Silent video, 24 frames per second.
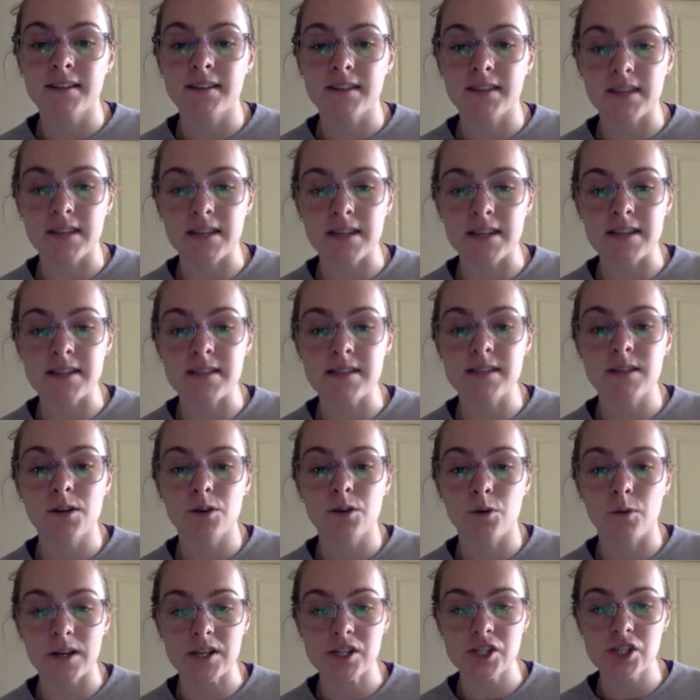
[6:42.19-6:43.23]
these
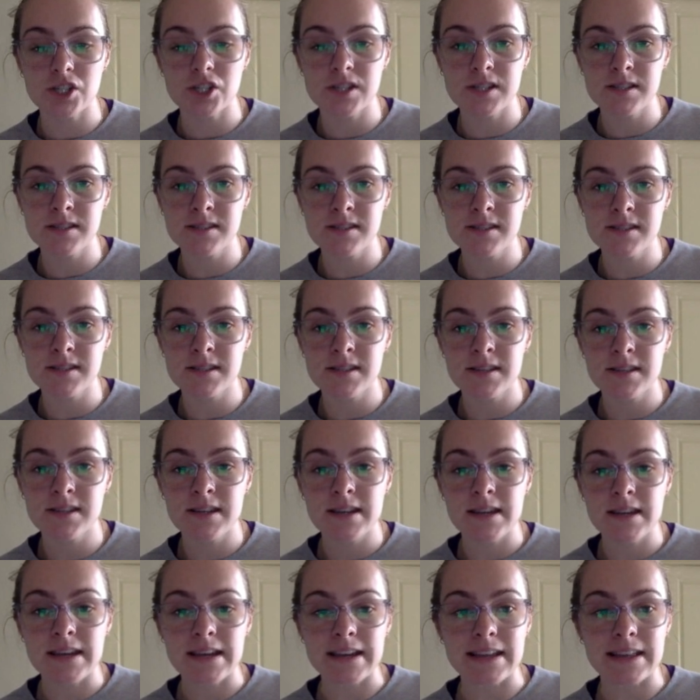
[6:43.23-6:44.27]
questions
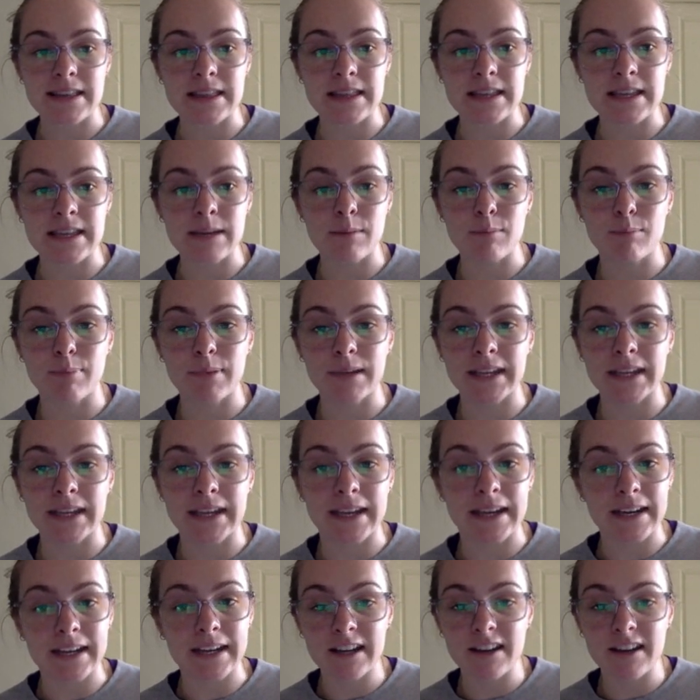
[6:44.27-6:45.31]
in the
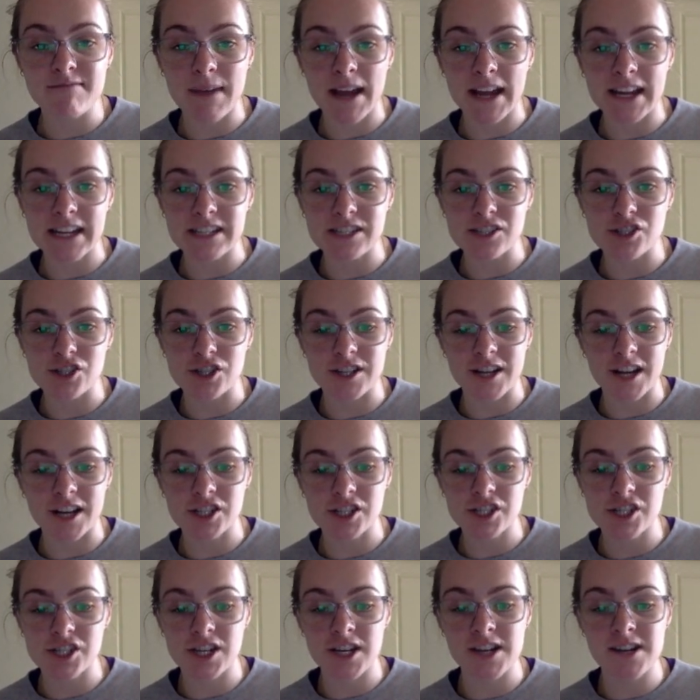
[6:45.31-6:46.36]
beginning of my
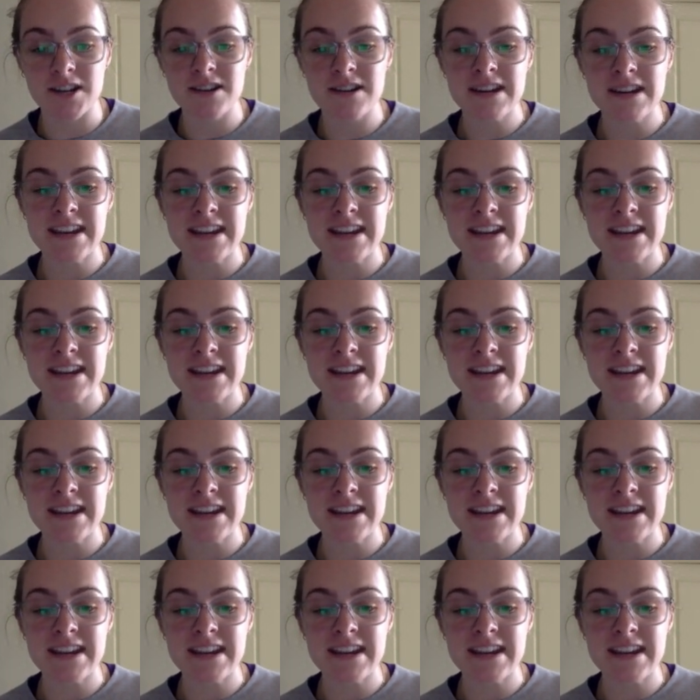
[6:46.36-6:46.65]
introduction